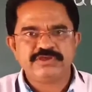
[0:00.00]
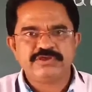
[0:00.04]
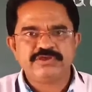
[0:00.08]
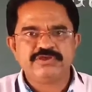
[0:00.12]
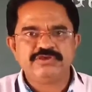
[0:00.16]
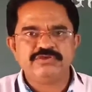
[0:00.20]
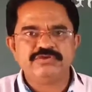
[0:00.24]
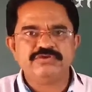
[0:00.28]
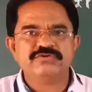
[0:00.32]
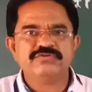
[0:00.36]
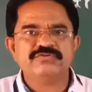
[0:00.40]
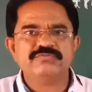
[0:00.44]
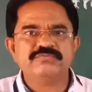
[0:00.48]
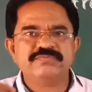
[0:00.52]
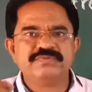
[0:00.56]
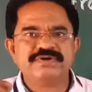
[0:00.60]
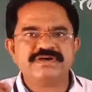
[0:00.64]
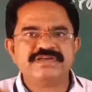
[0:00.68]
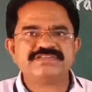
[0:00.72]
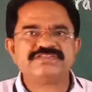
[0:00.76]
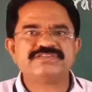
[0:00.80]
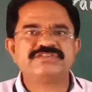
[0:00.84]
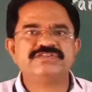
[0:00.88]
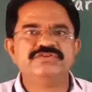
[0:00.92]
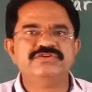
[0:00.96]
you
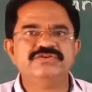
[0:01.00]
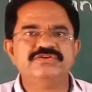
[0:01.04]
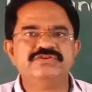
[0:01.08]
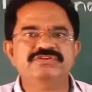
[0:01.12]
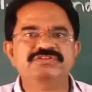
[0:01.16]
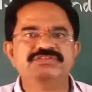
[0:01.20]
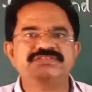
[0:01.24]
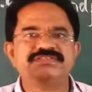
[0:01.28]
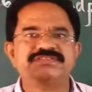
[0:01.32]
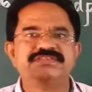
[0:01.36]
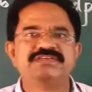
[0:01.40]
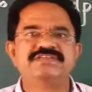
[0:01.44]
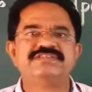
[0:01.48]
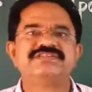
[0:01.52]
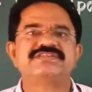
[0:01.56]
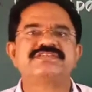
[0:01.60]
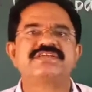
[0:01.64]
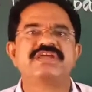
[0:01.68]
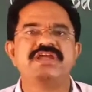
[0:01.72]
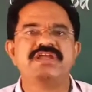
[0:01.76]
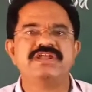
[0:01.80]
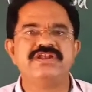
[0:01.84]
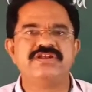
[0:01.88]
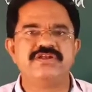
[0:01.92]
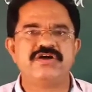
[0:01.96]
must use such
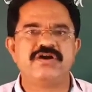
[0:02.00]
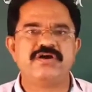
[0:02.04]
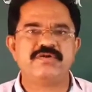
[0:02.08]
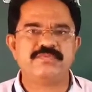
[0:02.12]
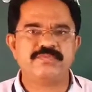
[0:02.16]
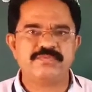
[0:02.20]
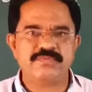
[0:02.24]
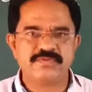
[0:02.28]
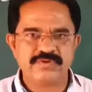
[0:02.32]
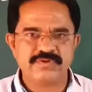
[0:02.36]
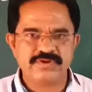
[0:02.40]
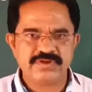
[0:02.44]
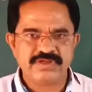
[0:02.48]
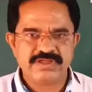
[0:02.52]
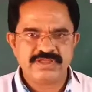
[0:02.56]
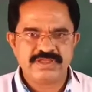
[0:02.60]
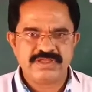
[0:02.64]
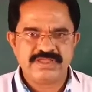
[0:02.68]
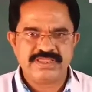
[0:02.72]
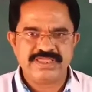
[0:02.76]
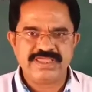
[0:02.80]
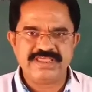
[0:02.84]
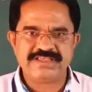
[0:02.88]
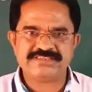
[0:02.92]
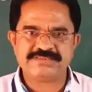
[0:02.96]
kind of
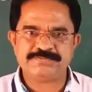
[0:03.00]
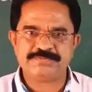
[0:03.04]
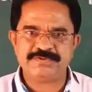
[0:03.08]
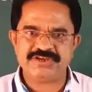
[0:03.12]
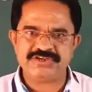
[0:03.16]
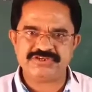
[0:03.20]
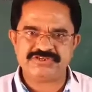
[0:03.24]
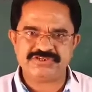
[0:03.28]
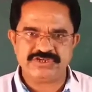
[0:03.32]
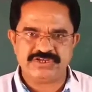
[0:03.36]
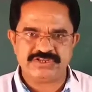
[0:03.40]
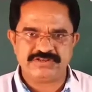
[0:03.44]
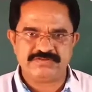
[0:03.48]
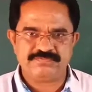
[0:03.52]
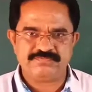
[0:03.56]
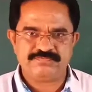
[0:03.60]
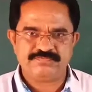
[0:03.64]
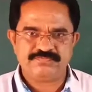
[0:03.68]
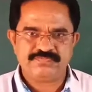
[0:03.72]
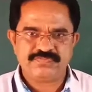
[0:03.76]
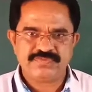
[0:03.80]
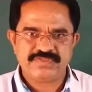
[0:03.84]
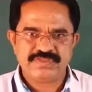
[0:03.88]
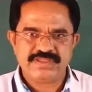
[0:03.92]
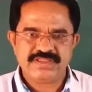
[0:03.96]
expression.
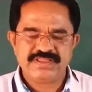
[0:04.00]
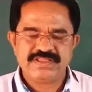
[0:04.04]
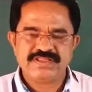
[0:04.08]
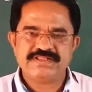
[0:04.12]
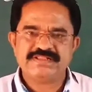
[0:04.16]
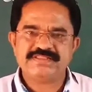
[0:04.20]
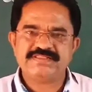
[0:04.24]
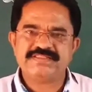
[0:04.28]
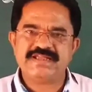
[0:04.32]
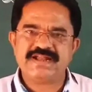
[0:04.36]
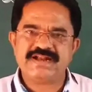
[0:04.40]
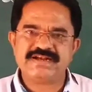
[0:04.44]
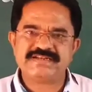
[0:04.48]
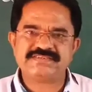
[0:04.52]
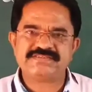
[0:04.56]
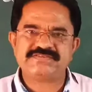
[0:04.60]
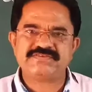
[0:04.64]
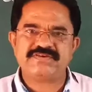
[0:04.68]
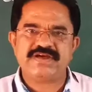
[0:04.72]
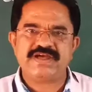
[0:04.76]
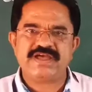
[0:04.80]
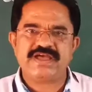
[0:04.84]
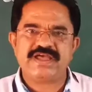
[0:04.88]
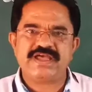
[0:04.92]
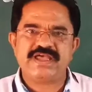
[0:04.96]
That's
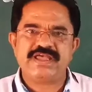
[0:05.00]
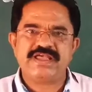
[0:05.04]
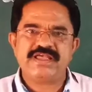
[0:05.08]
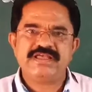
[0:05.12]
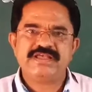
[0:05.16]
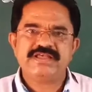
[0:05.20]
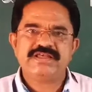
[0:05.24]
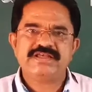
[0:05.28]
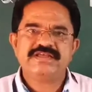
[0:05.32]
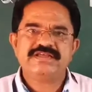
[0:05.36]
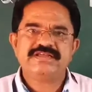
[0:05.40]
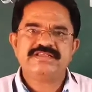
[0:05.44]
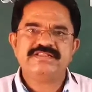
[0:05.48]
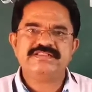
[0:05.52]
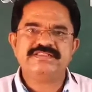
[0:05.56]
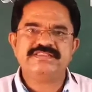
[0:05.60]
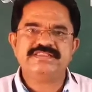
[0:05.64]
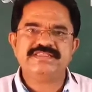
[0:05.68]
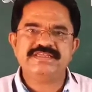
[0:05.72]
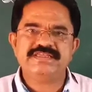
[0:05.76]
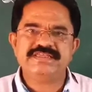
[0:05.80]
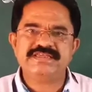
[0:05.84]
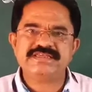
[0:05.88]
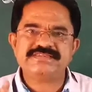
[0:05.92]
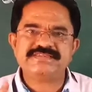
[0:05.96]
why
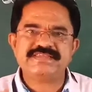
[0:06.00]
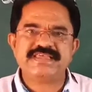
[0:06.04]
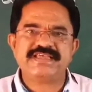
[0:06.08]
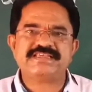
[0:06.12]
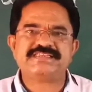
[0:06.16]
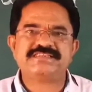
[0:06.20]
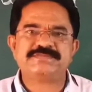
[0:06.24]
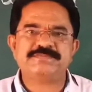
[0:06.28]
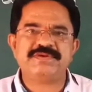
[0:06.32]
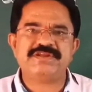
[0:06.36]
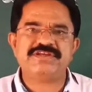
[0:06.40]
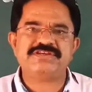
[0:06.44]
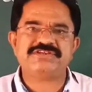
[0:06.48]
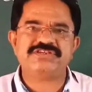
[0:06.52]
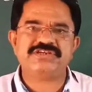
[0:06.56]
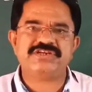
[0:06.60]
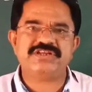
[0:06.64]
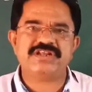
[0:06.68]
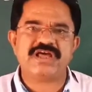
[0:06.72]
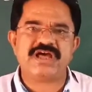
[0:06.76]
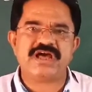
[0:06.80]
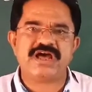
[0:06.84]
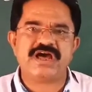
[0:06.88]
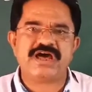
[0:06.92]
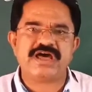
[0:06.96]
these expressions
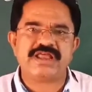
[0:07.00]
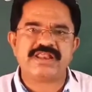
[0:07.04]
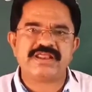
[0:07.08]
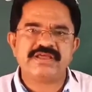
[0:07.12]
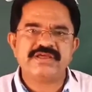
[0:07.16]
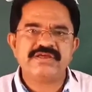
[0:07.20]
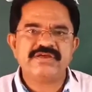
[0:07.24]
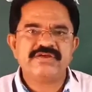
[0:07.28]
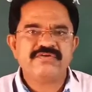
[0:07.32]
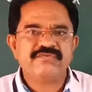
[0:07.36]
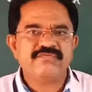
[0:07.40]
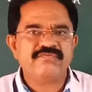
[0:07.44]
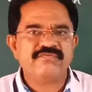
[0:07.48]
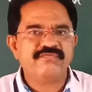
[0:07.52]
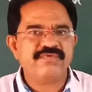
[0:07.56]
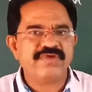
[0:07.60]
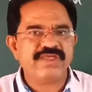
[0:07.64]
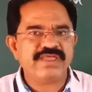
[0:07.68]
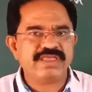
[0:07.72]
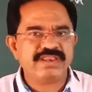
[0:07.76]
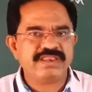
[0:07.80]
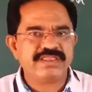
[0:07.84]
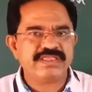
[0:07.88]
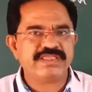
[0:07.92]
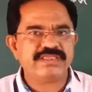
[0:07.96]
are
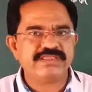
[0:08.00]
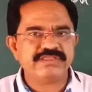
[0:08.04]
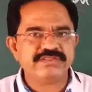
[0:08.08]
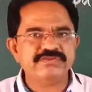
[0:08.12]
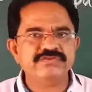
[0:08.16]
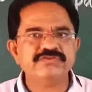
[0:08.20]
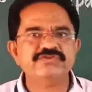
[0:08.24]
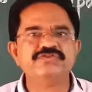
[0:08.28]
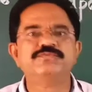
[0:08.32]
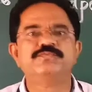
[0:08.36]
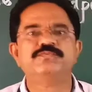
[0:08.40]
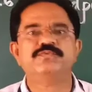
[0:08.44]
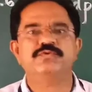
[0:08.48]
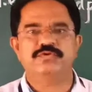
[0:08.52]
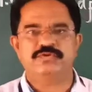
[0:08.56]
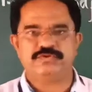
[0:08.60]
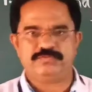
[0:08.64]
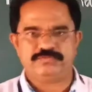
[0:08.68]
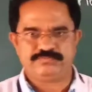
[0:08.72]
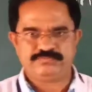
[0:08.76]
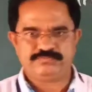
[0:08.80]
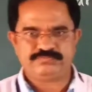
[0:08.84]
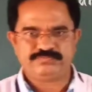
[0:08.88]
very useful.